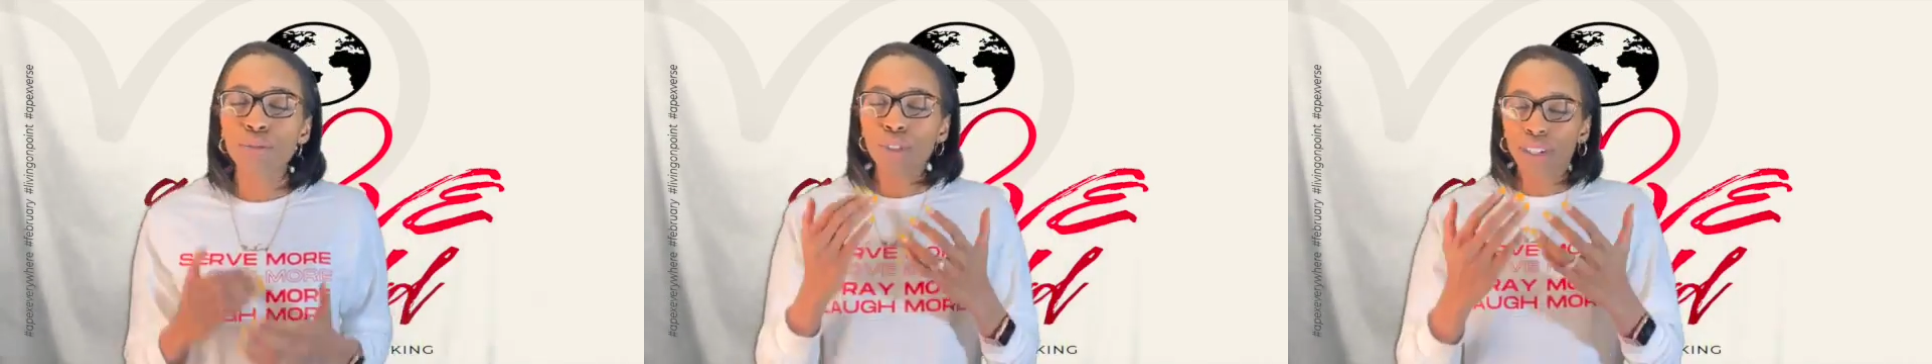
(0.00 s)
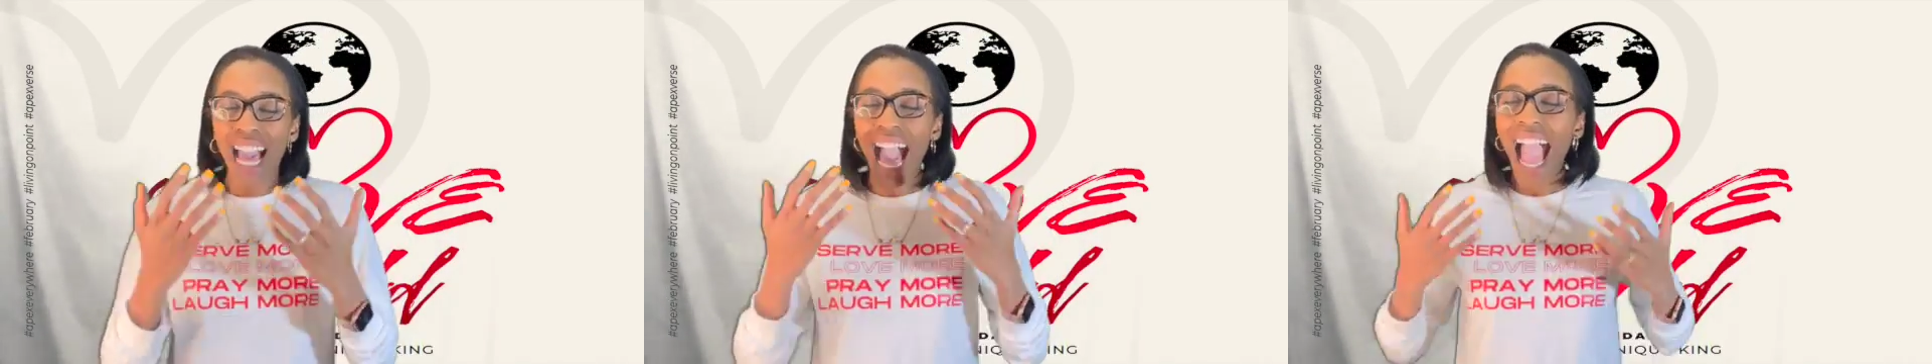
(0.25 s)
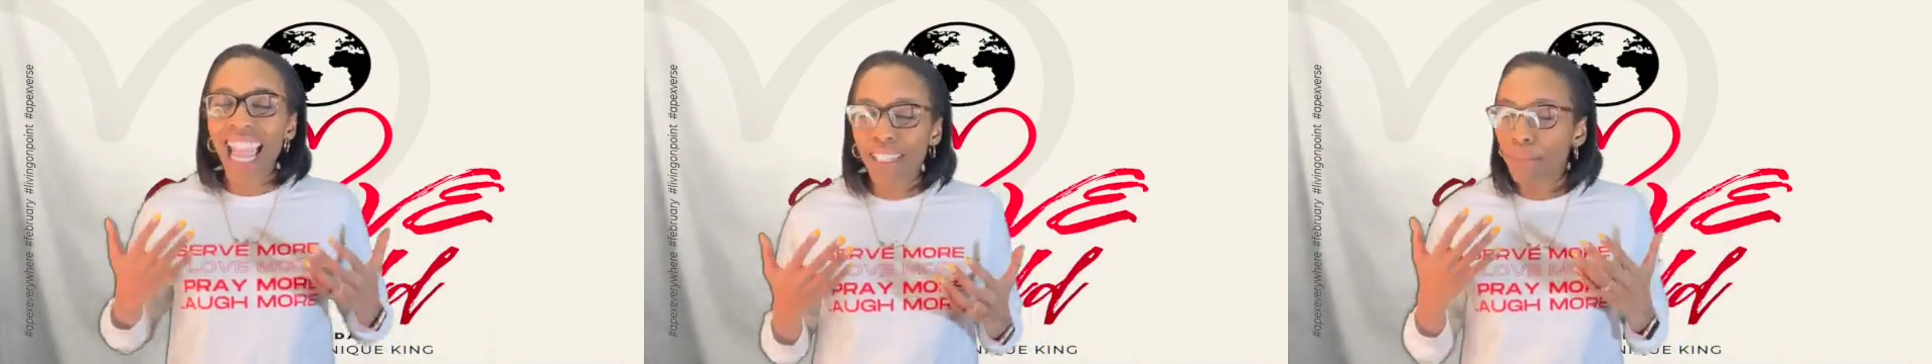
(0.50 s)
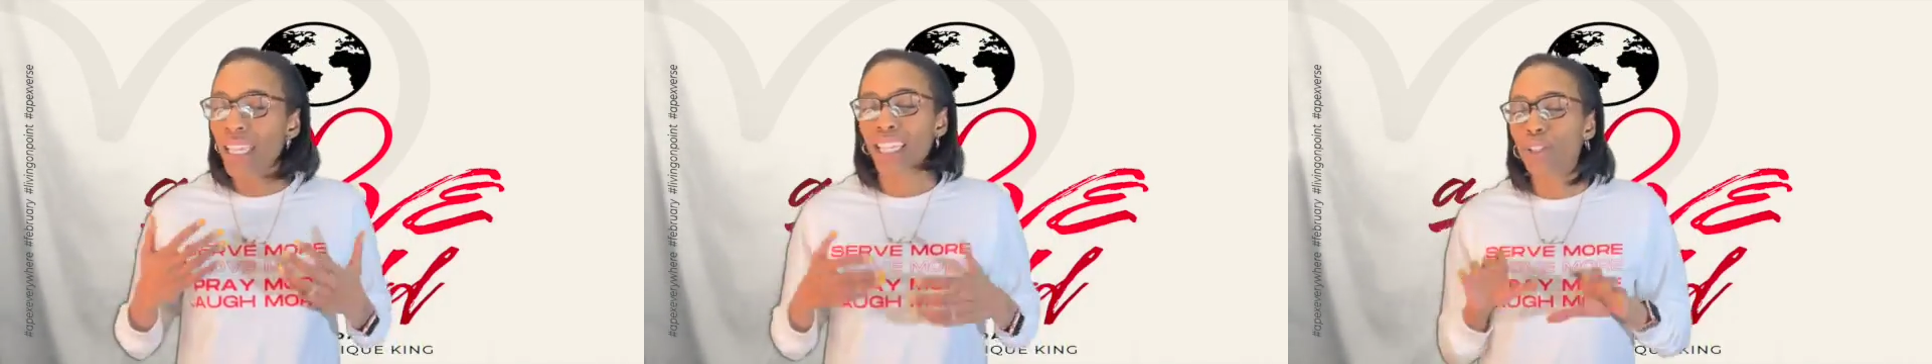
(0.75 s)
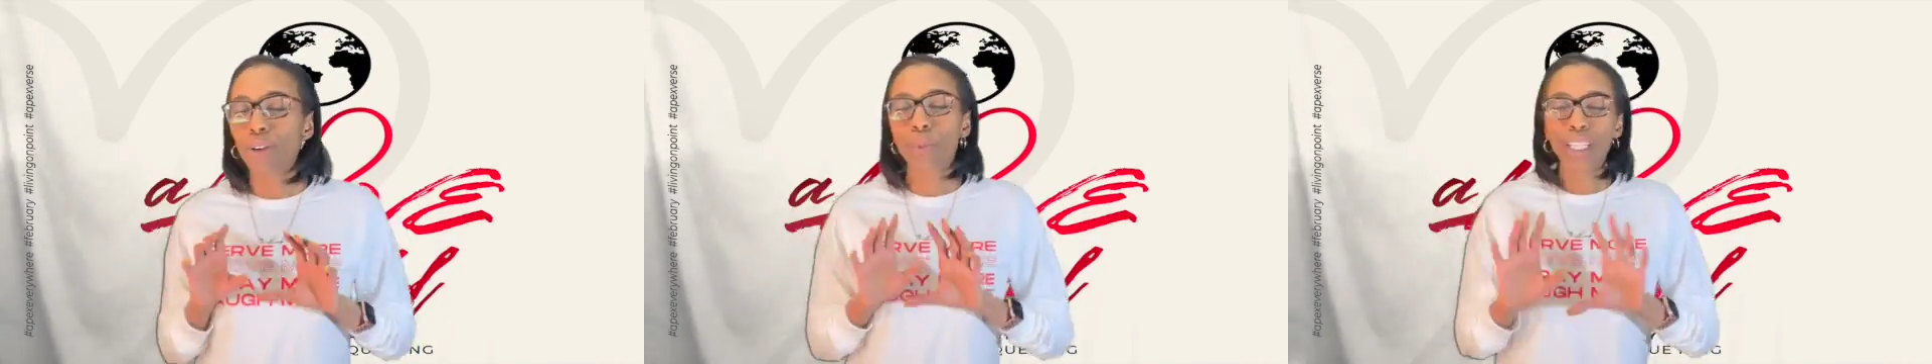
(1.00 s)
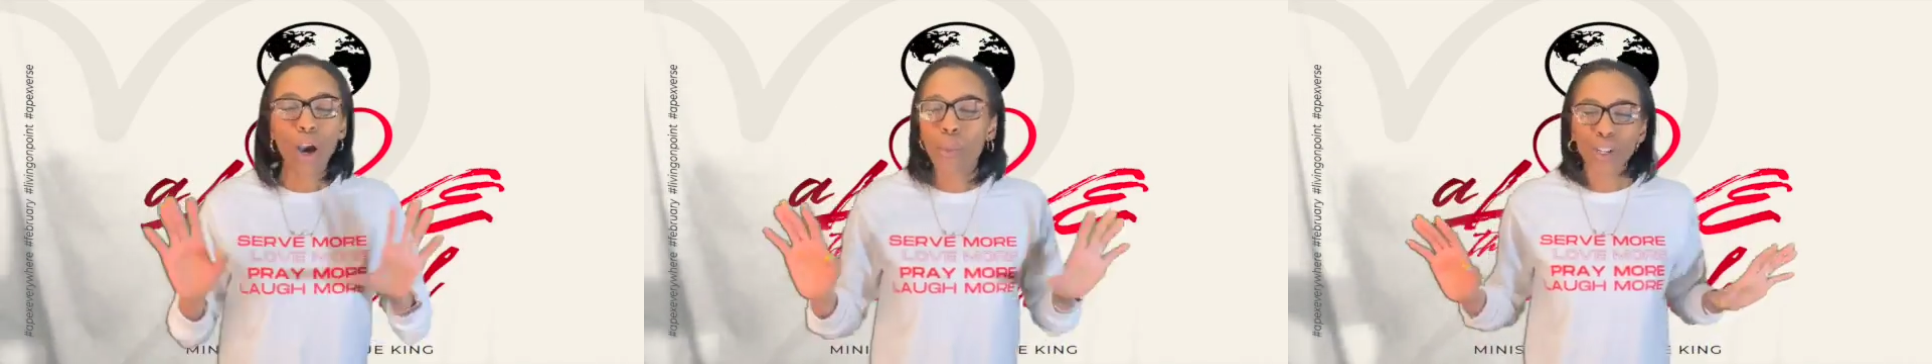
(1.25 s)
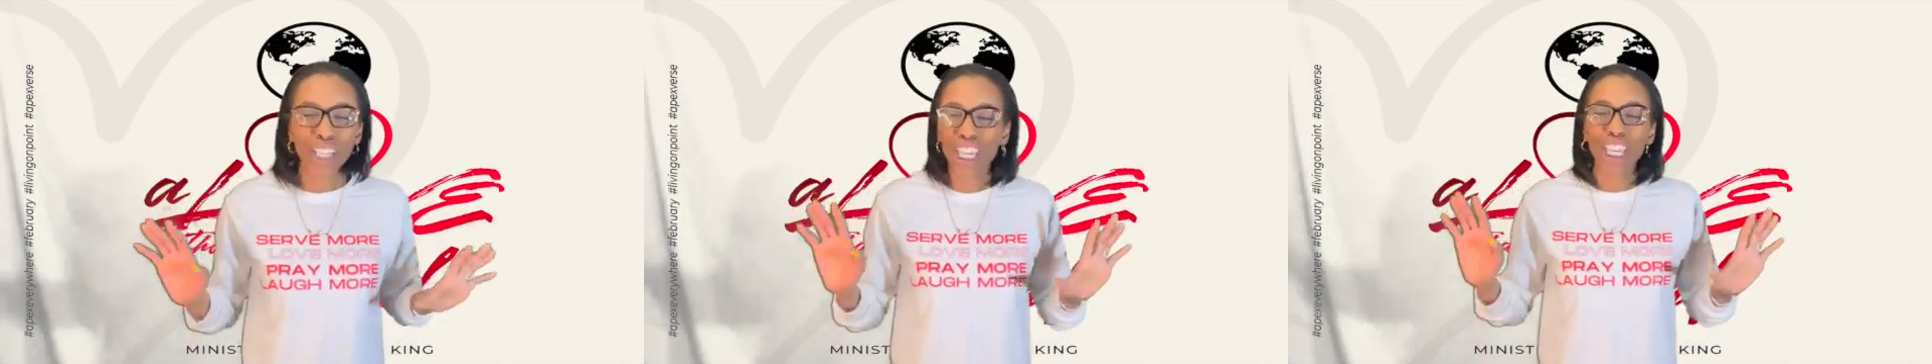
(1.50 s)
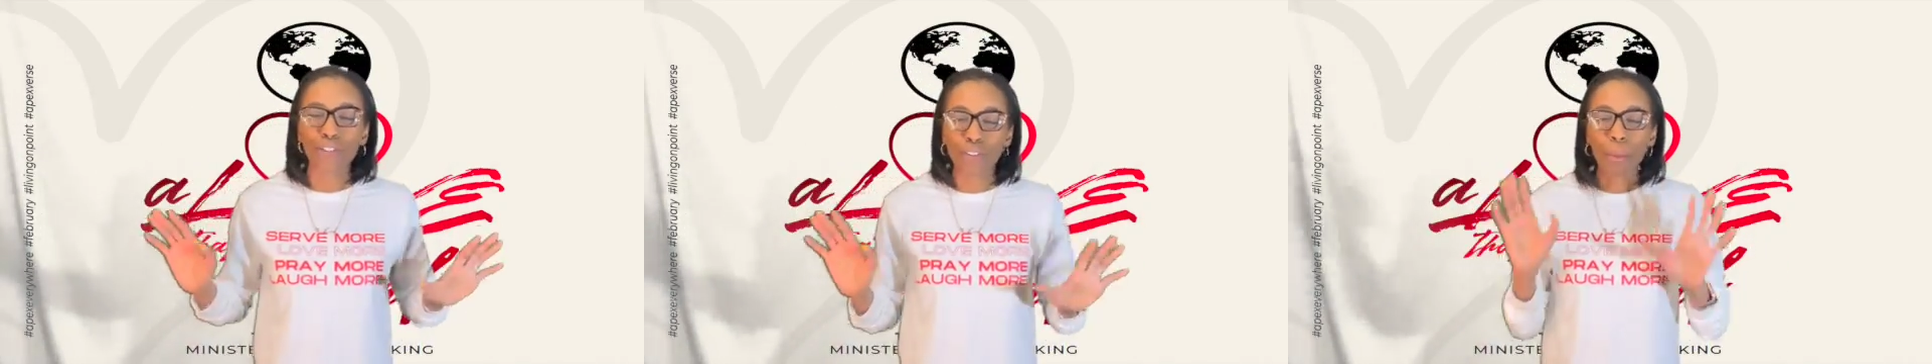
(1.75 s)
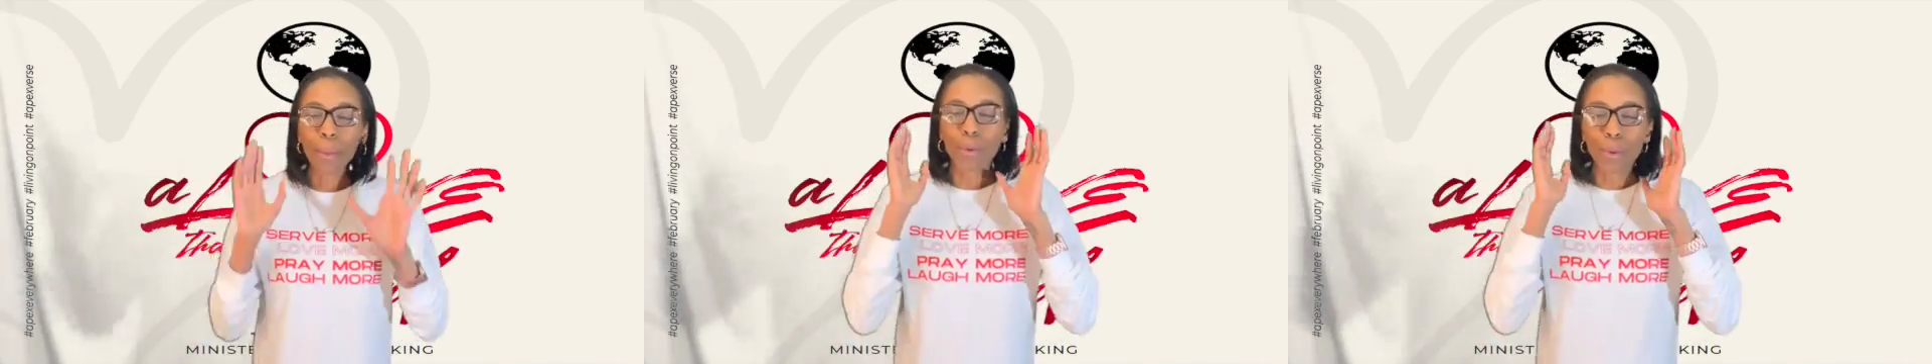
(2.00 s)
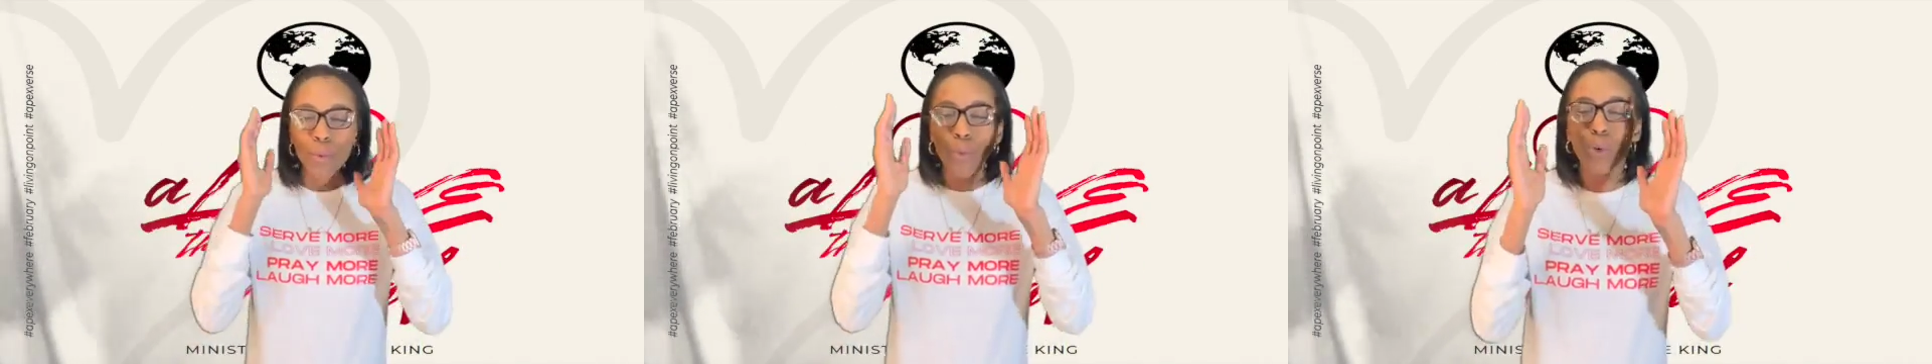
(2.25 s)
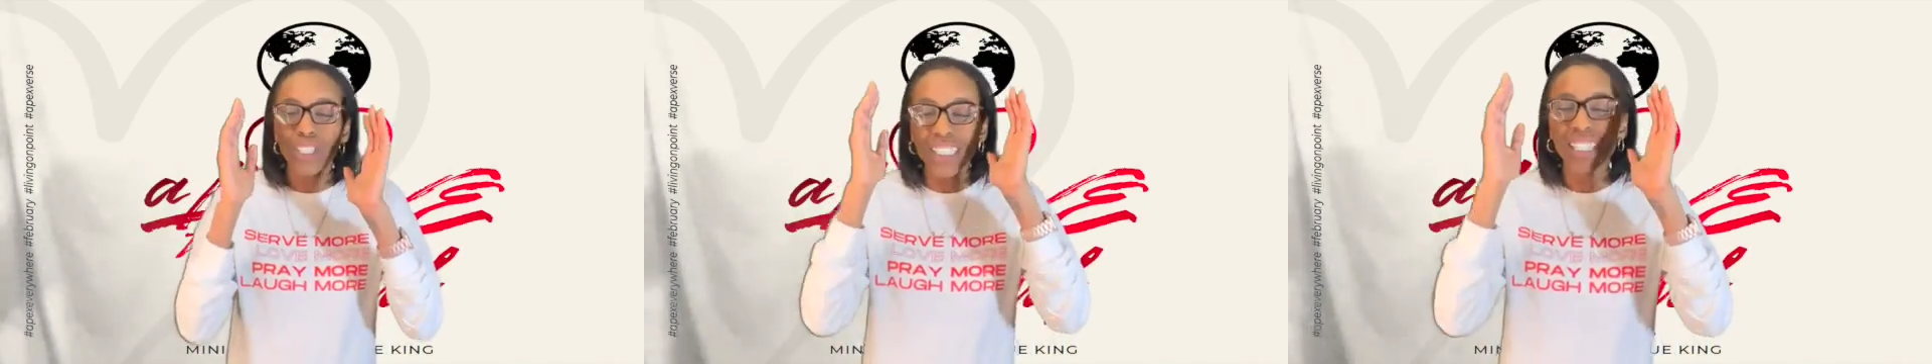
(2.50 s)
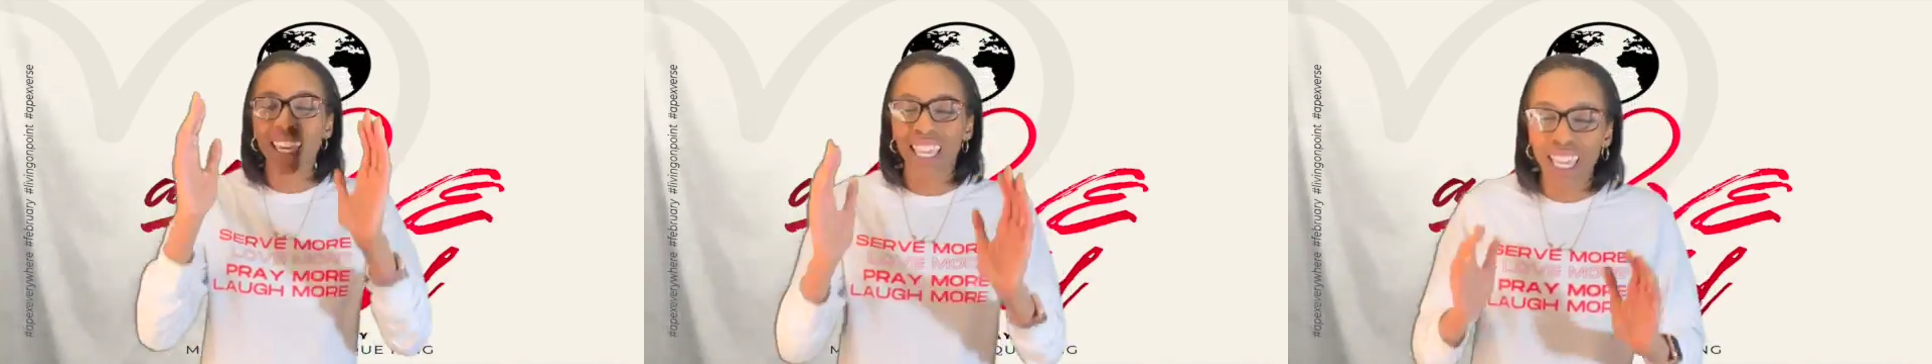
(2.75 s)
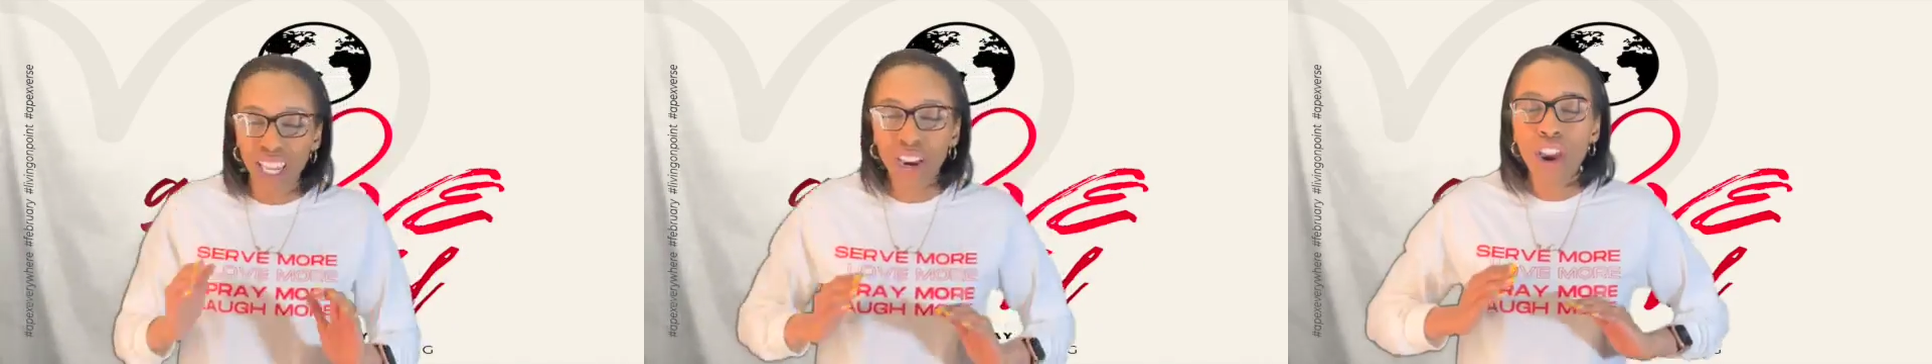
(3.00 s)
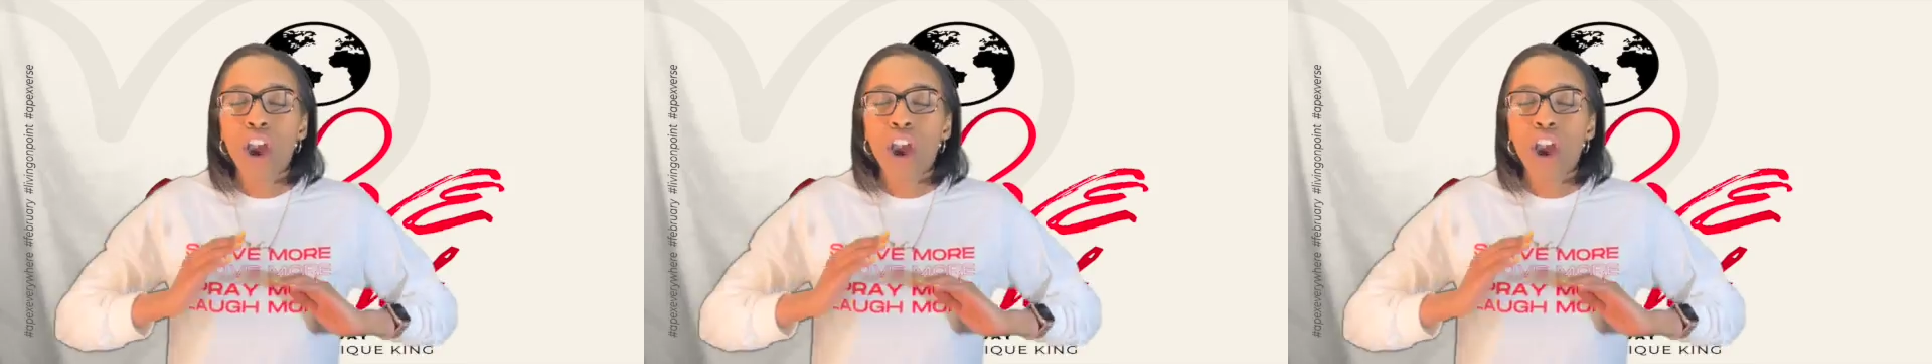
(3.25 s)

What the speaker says: Lord, hide me. Lord, we don't want to hear from me. We want to hear